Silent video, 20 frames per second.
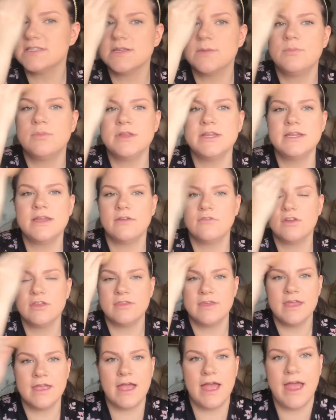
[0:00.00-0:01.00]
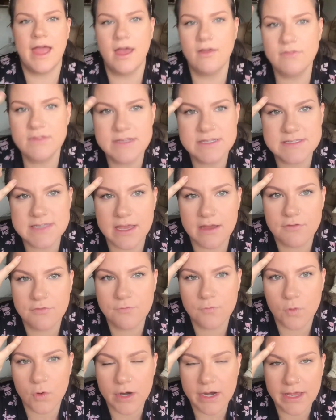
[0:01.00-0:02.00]
to blend everything. I have these like
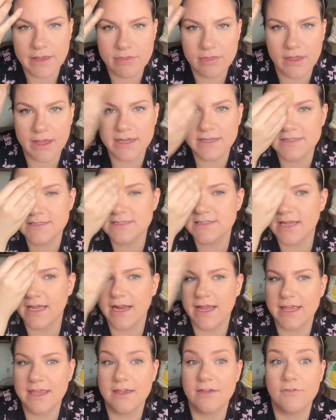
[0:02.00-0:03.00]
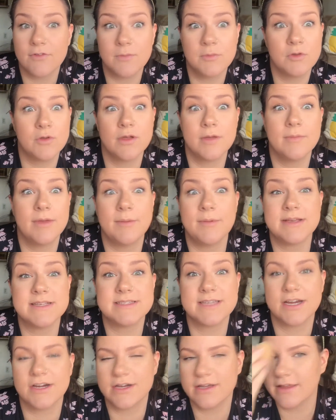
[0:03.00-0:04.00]
forehead lines that I get from doing my
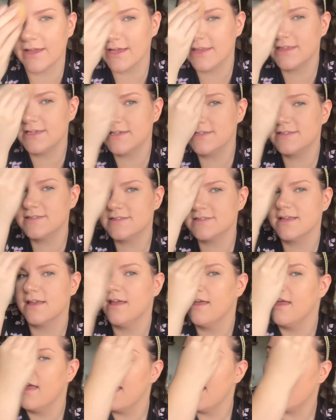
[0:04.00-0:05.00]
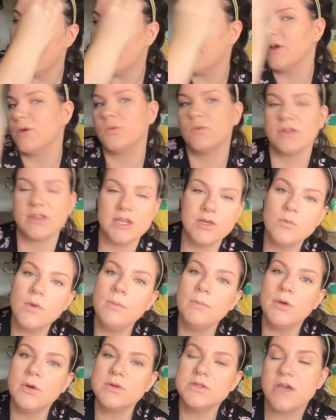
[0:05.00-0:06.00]
mascara like this. I really
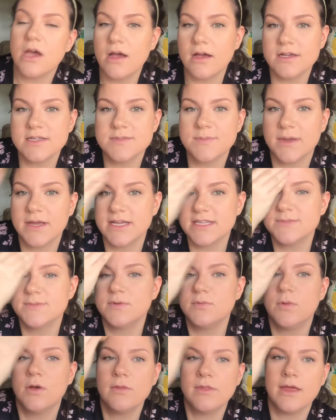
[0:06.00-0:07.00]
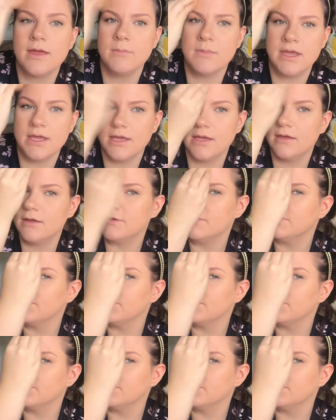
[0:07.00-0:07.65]
want Botox. My husband won't let me.